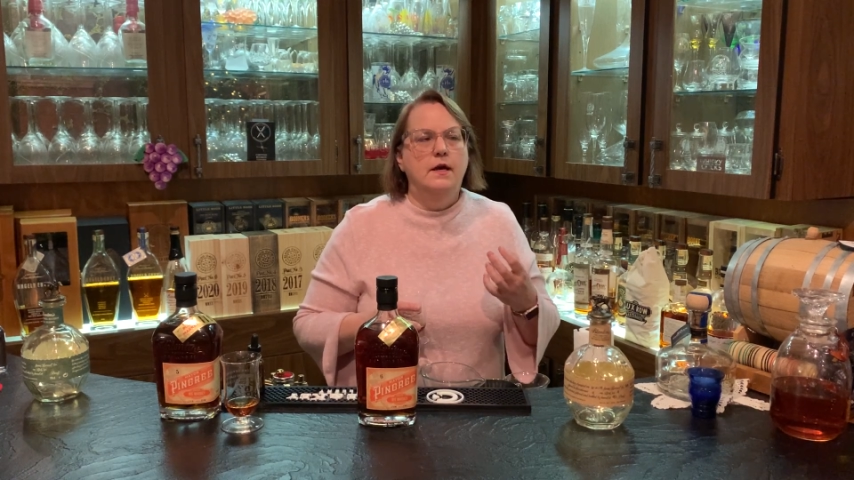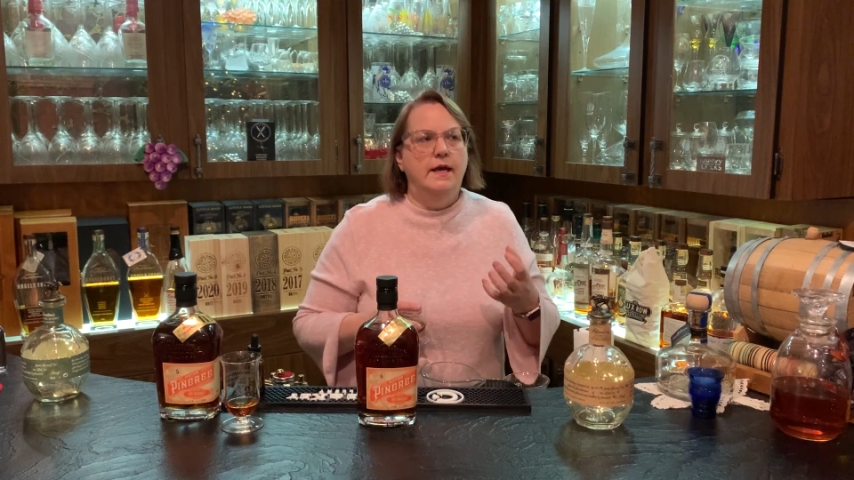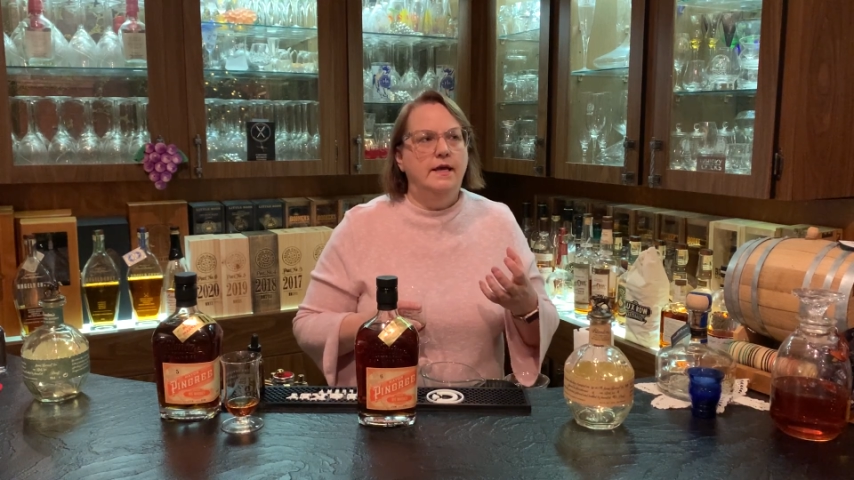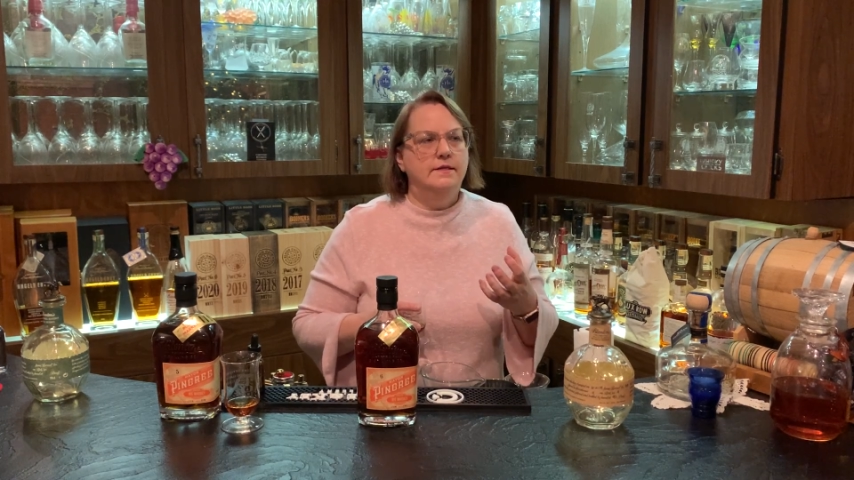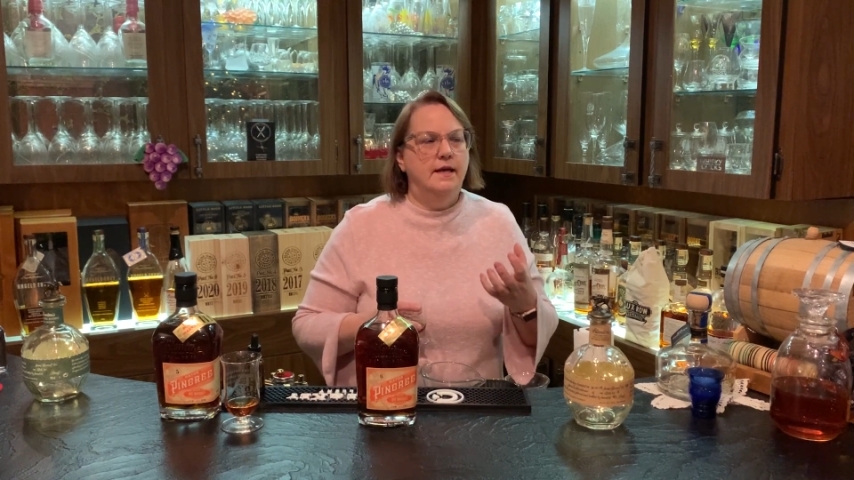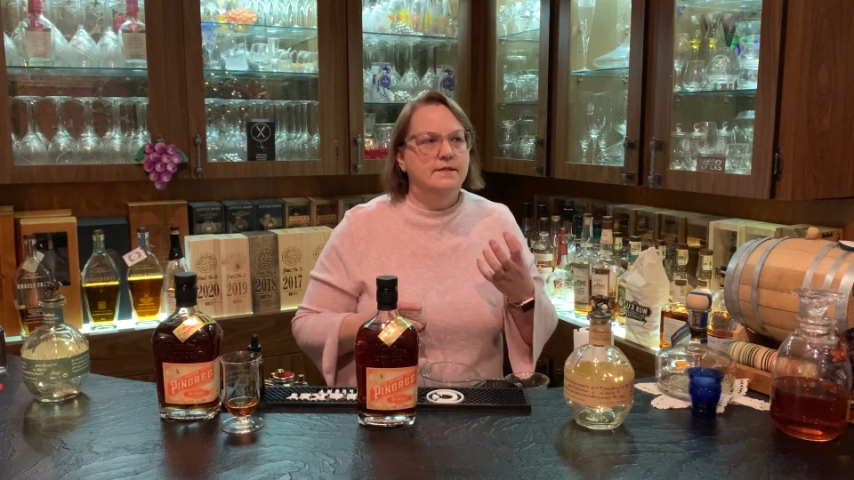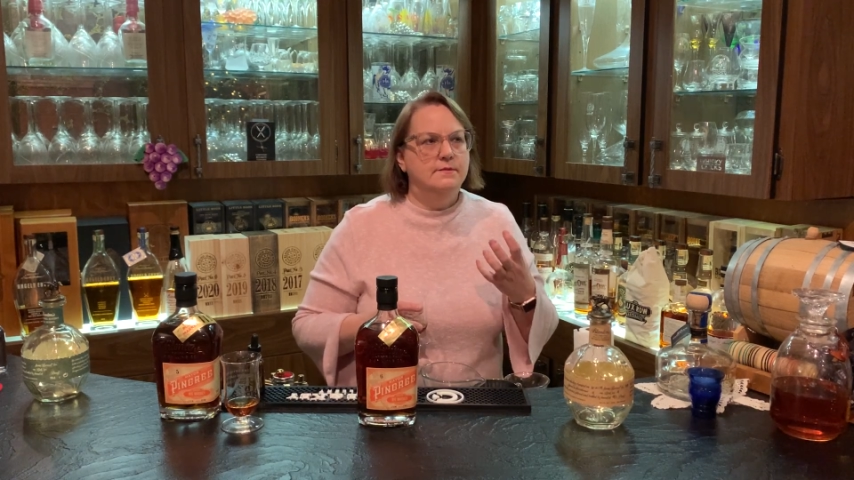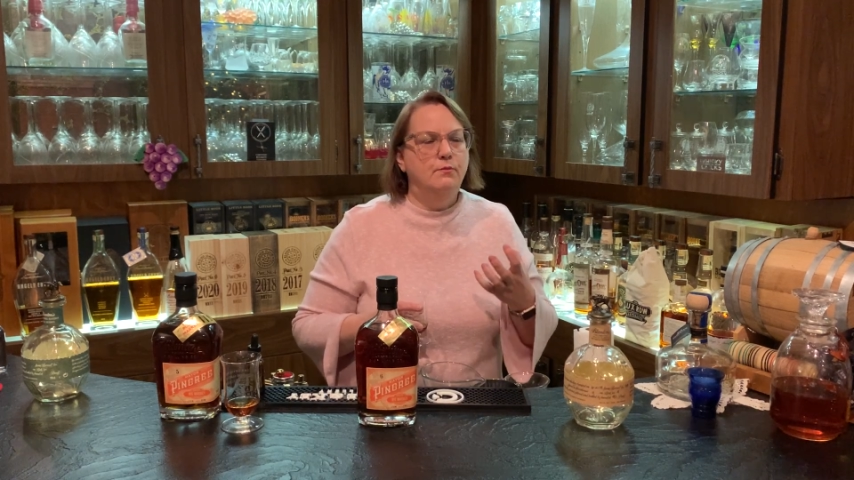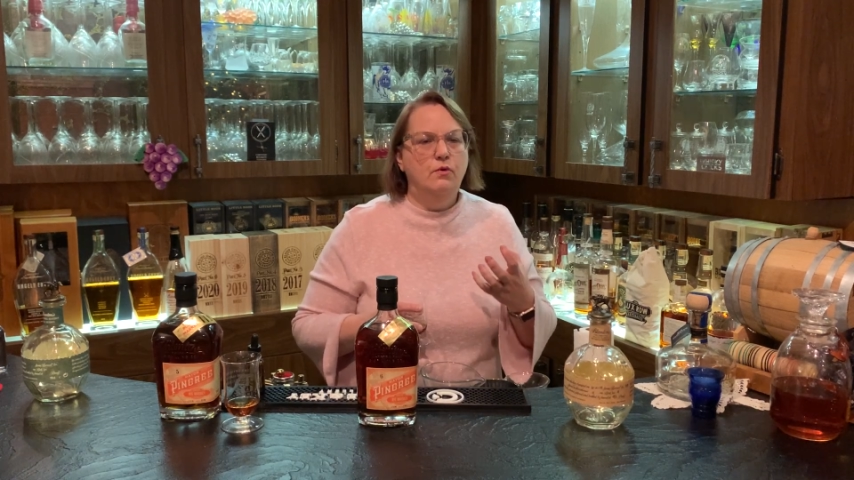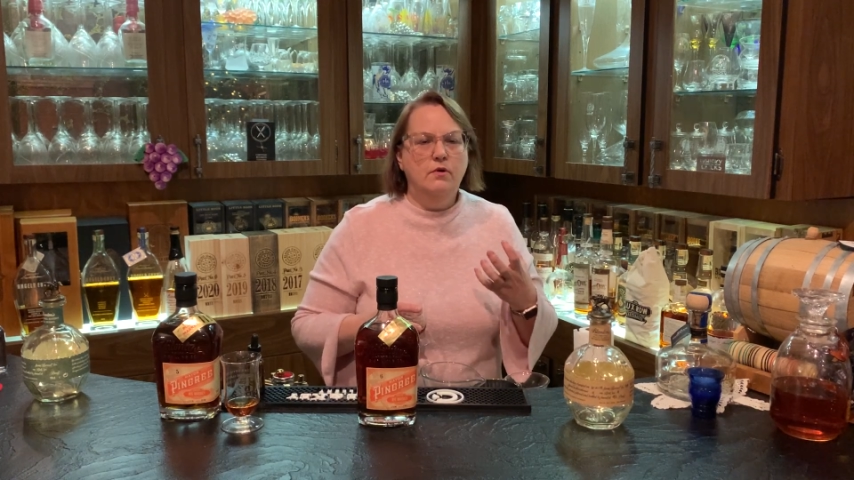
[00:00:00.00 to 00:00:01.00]
It's
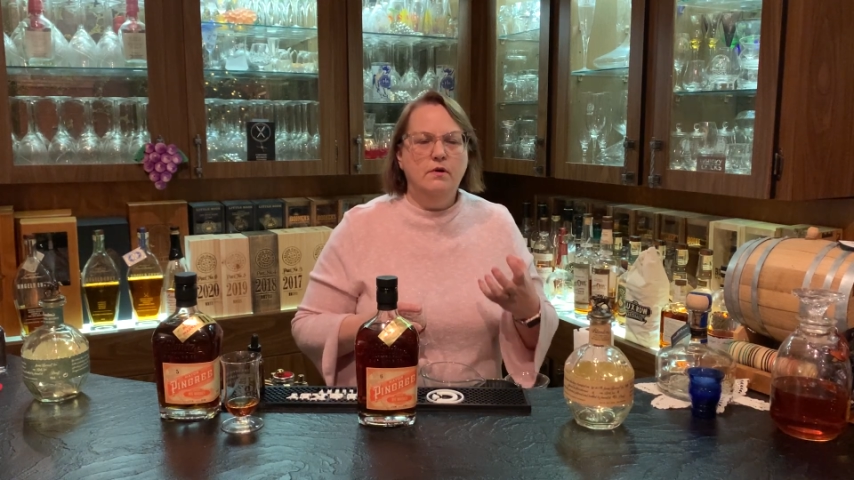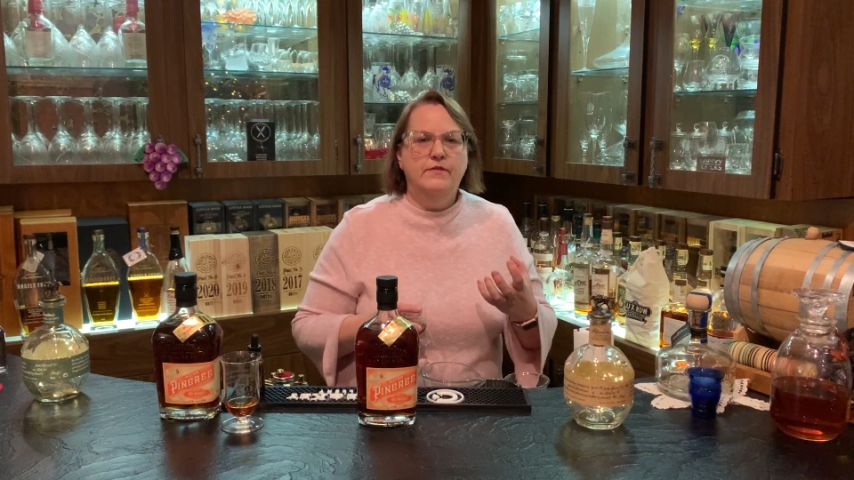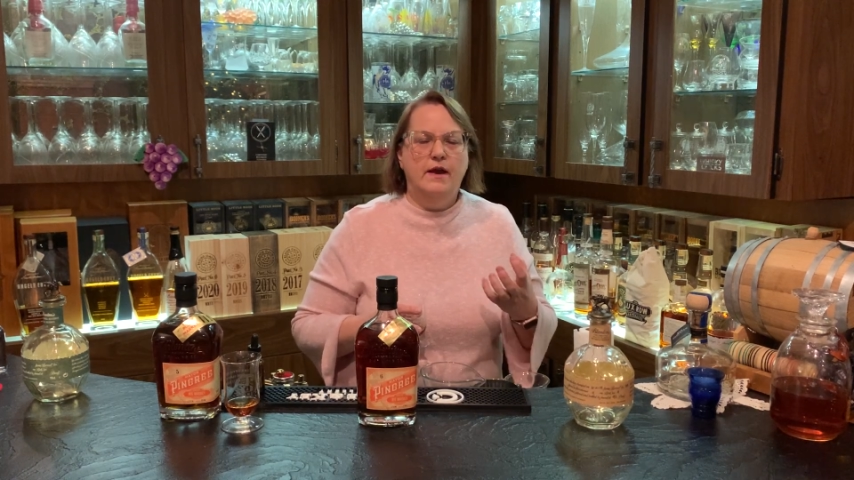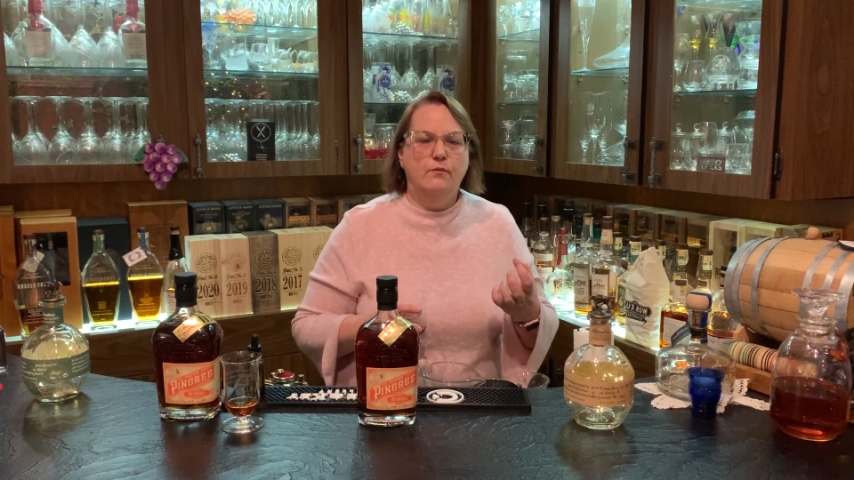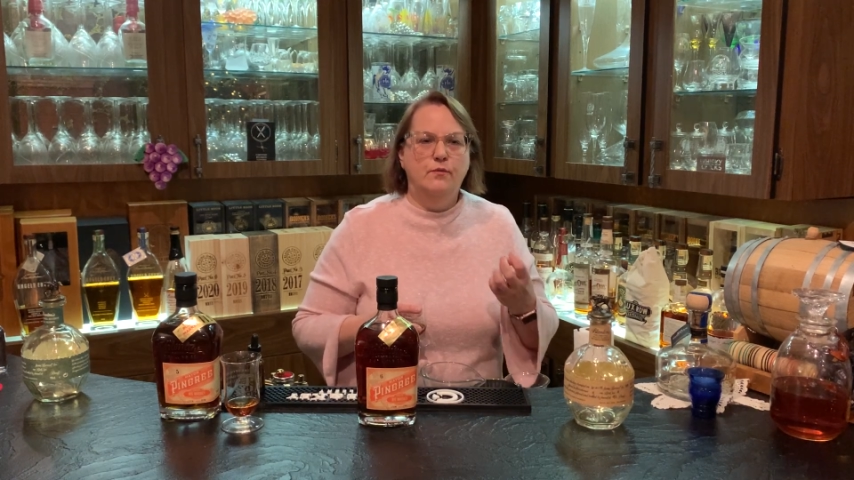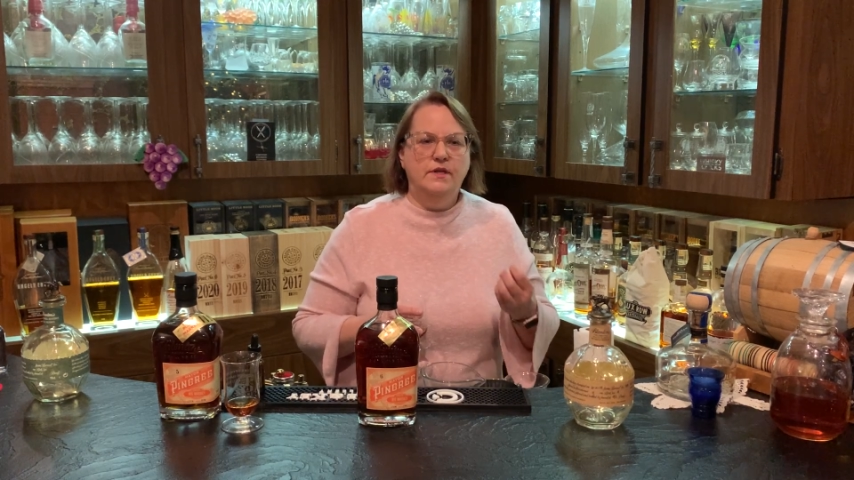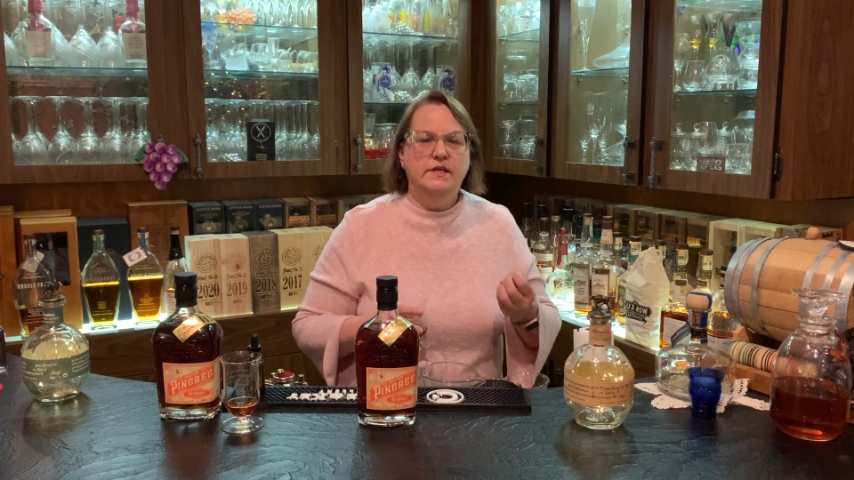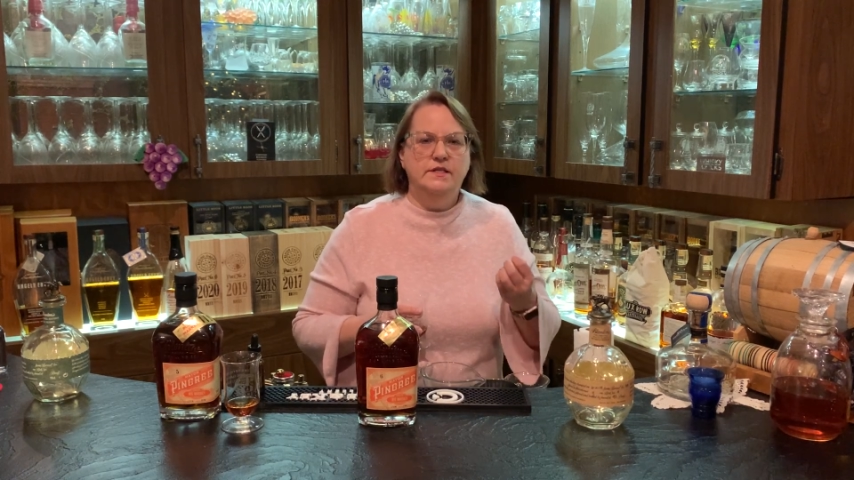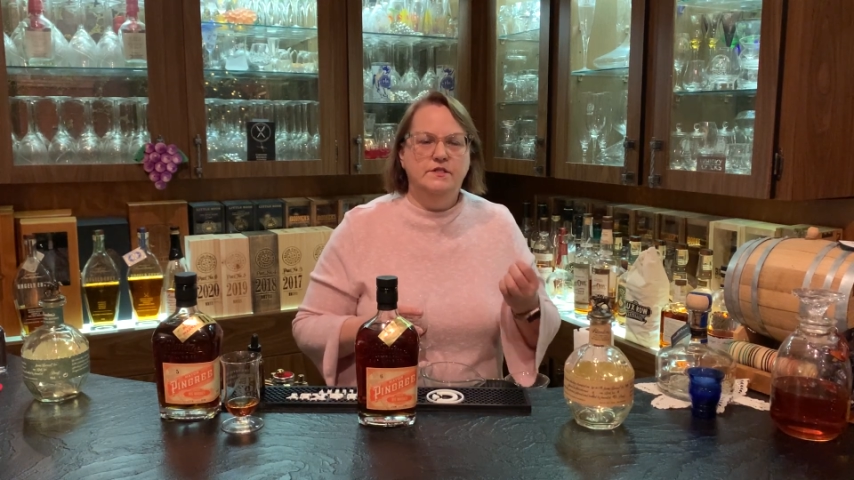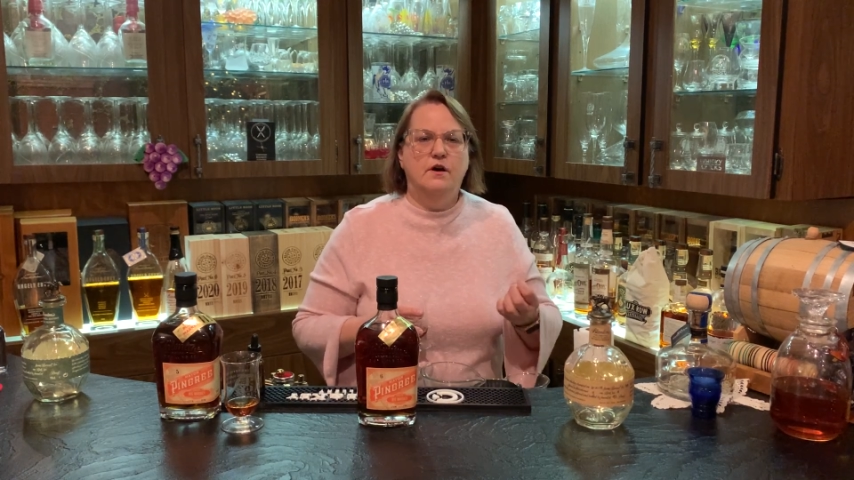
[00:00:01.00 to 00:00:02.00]
more of that
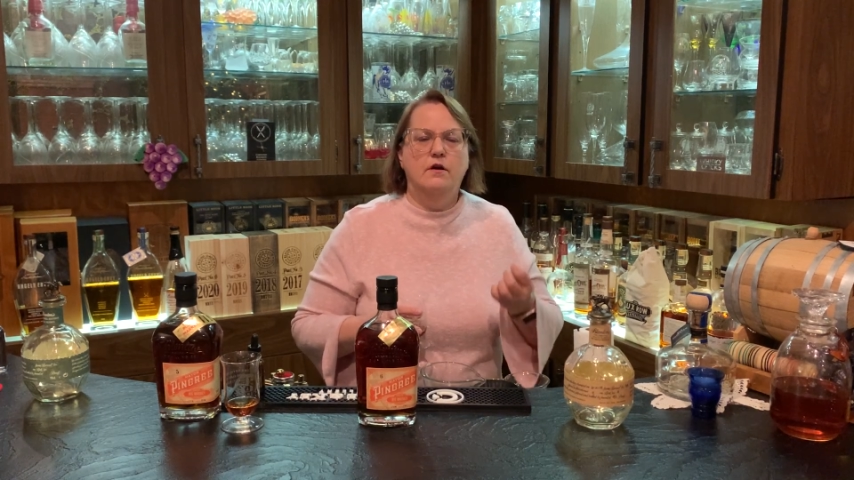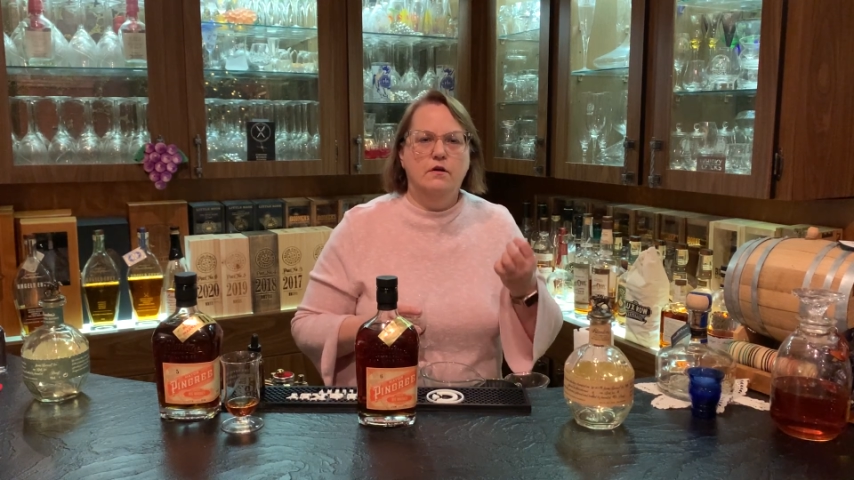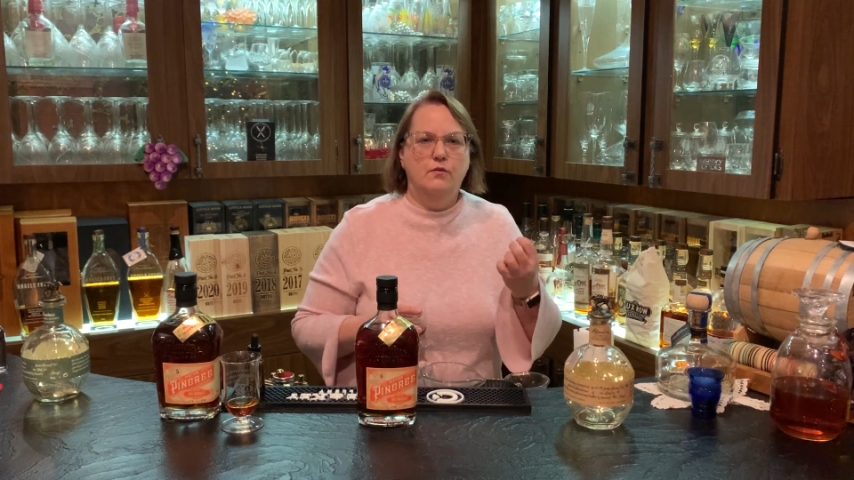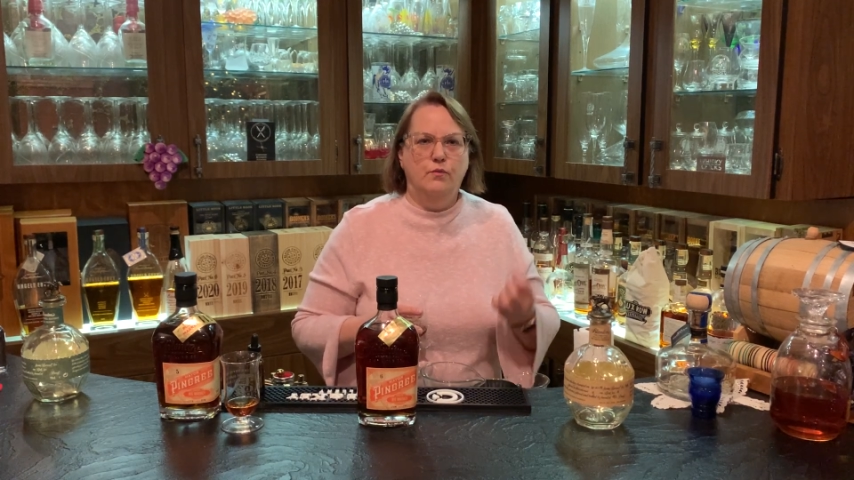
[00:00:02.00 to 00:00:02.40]
really dark,